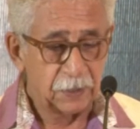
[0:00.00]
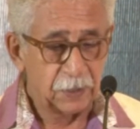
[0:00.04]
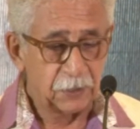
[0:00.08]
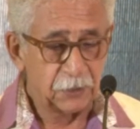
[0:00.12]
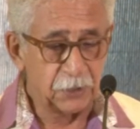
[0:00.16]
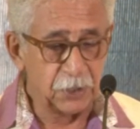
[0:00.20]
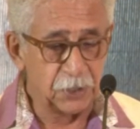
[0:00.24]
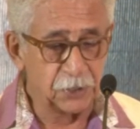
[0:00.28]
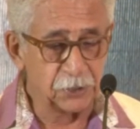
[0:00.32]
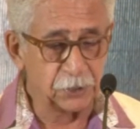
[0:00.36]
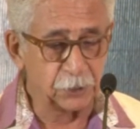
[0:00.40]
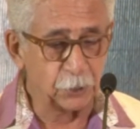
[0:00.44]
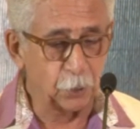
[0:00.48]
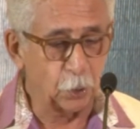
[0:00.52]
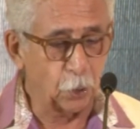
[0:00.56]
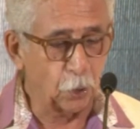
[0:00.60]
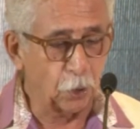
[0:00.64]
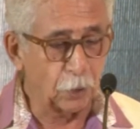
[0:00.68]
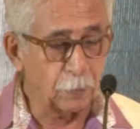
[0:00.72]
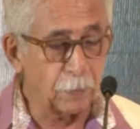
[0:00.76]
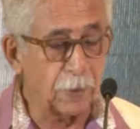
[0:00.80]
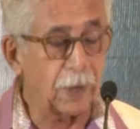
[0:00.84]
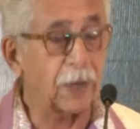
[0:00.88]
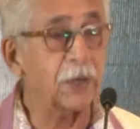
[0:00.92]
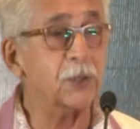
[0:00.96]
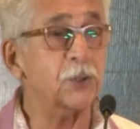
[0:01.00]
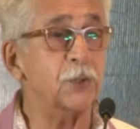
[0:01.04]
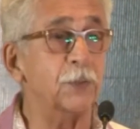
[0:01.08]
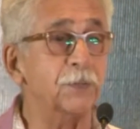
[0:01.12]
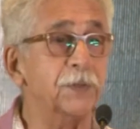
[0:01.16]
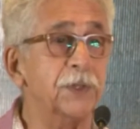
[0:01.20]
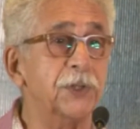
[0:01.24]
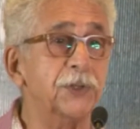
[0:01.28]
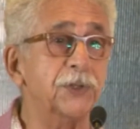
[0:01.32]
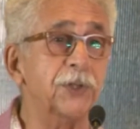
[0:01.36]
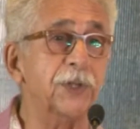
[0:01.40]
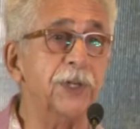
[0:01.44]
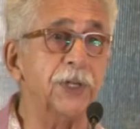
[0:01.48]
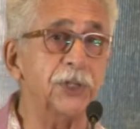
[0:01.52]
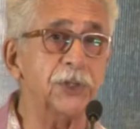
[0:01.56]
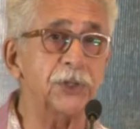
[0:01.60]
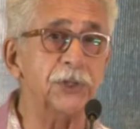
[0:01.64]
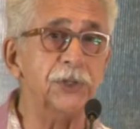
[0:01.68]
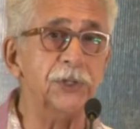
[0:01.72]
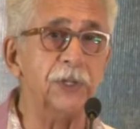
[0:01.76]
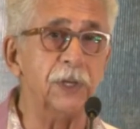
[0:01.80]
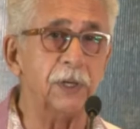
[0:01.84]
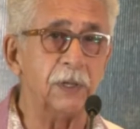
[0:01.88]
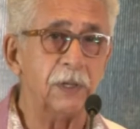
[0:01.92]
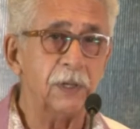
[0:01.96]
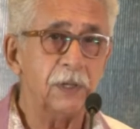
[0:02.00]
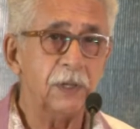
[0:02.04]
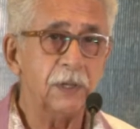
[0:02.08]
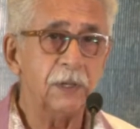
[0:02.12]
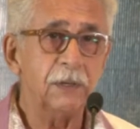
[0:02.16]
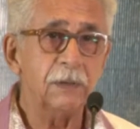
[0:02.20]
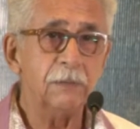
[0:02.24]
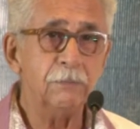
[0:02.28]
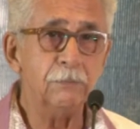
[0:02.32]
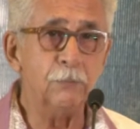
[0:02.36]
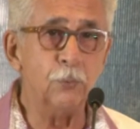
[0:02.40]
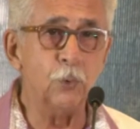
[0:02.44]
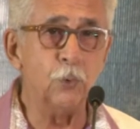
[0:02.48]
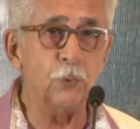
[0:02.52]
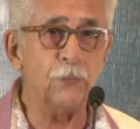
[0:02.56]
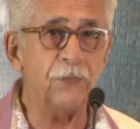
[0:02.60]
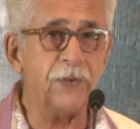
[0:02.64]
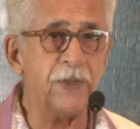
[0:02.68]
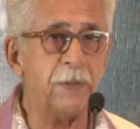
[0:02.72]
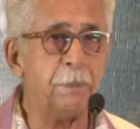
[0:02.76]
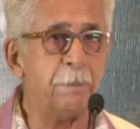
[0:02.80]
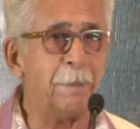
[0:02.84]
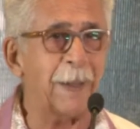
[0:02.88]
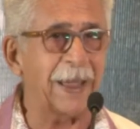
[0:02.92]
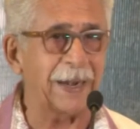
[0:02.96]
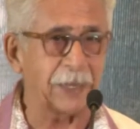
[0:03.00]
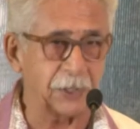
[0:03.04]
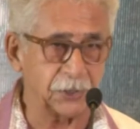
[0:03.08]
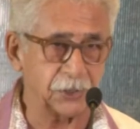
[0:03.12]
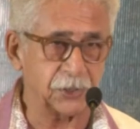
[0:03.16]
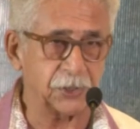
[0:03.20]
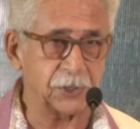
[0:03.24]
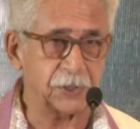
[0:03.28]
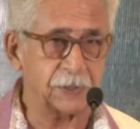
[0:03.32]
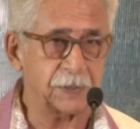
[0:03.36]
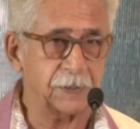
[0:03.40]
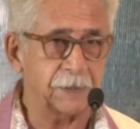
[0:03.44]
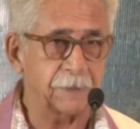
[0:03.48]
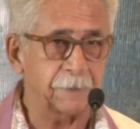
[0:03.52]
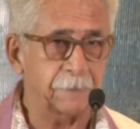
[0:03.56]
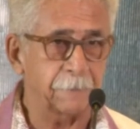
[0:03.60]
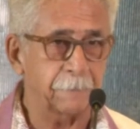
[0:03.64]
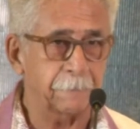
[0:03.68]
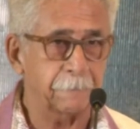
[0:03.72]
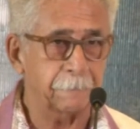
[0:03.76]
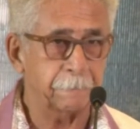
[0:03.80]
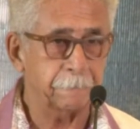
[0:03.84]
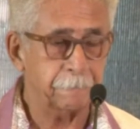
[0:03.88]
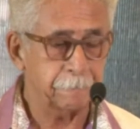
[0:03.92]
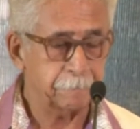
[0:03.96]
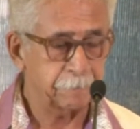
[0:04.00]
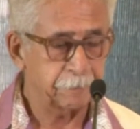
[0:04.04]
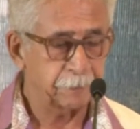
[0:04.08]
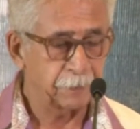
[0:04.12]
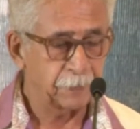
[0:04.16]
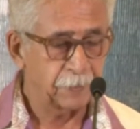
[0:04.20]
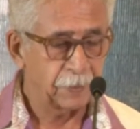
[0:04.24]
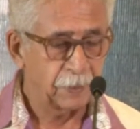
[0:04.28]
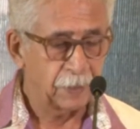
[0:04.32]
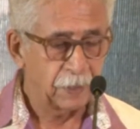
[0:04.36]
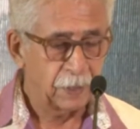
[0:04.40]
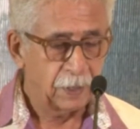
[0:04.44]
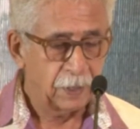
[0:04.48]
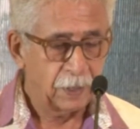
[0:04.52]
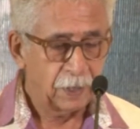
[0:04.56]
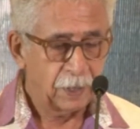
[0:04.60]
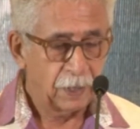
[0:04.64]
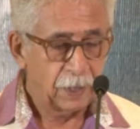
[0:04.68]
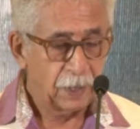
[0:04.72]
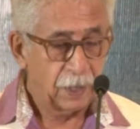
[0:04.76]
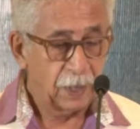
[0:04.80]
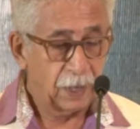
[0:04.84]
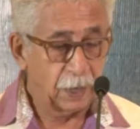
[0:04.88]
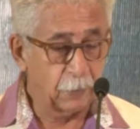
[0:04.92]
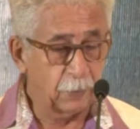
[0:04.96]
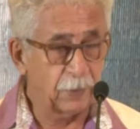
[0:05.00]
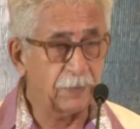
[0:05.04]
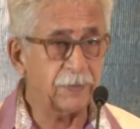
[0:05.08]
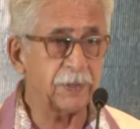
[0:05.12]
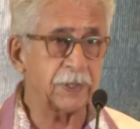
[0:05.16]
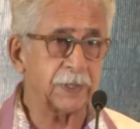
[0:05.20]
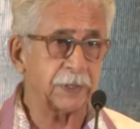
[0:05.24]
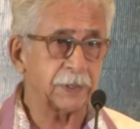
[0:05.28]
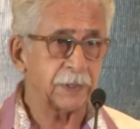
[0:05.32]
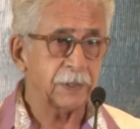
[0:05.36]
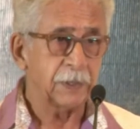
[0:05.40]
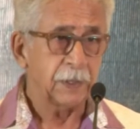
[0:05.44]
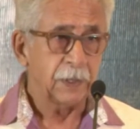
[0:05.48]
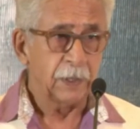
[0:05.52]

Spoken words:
These are the hallmarks of the traditional movie palace. However,